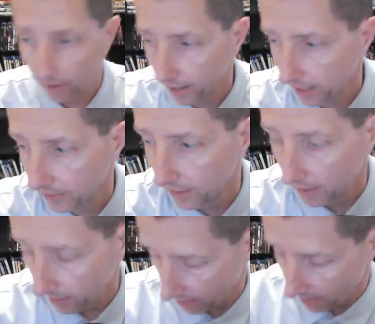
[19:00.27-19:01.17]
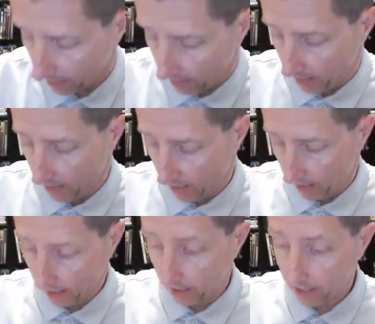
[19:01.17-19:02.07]
I guess.
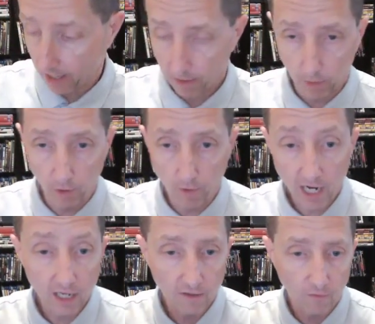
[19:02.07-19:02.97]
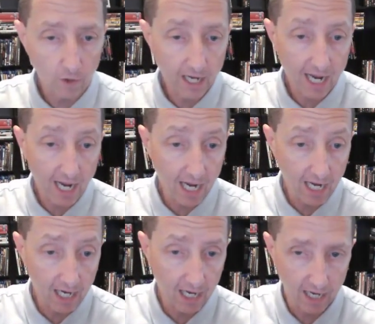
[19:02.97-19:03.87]
You get the Blu-ray and the
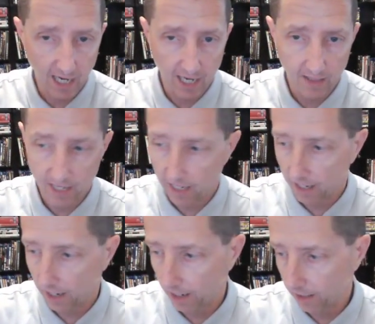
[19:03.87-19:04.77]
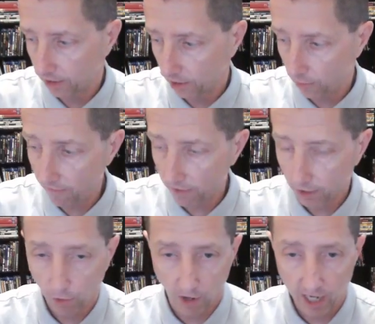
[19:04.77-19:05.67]
4K, and it's a terrific
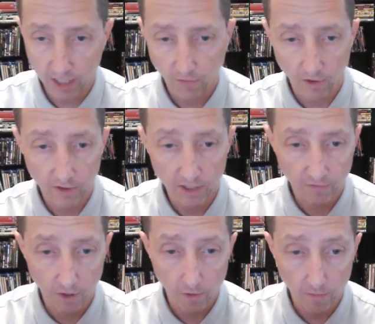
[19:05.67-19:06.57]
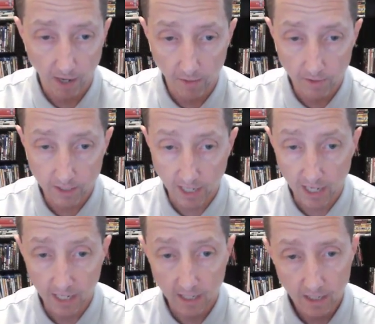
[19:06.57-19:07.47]
transfer of this film, I would
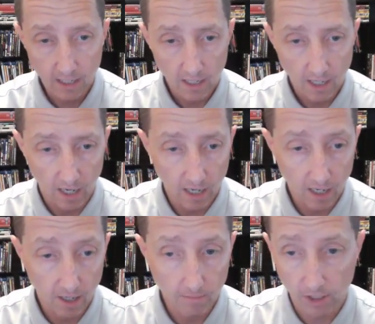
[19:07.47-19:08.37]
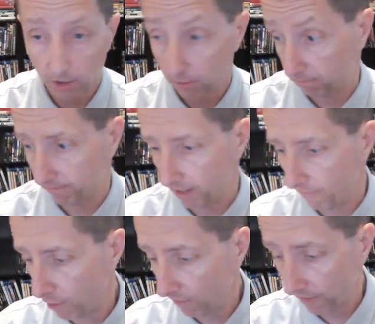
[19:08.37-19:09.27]
say. Just
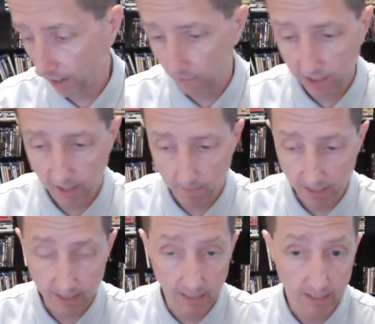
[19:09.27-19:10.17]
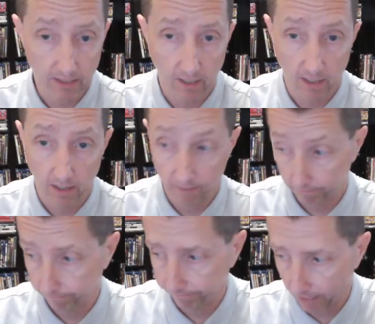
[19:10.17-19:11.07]
if you're a fan of Risky Business,
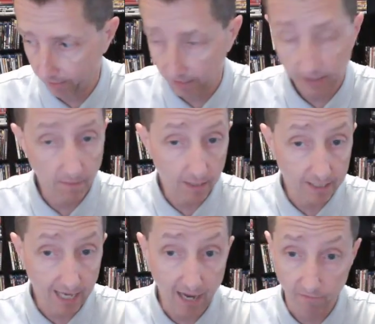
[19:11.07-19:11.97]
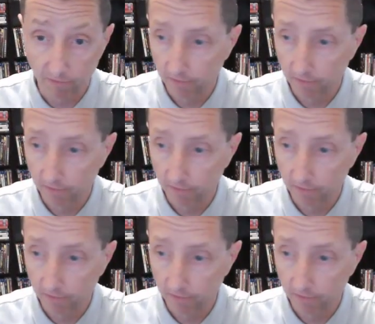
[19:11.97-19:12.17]
this is a must-have.